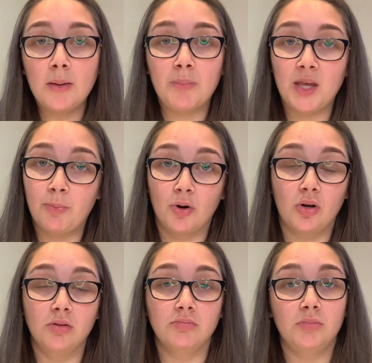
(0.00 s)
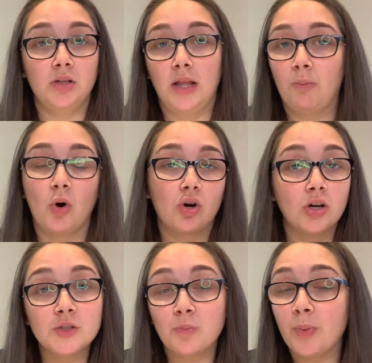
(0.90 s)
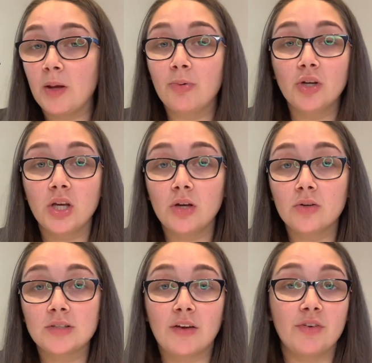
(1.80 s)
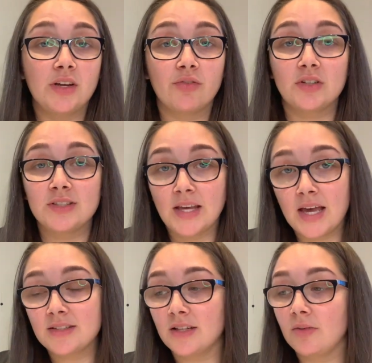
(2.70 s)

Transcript: people like, what colors people use like for different sets,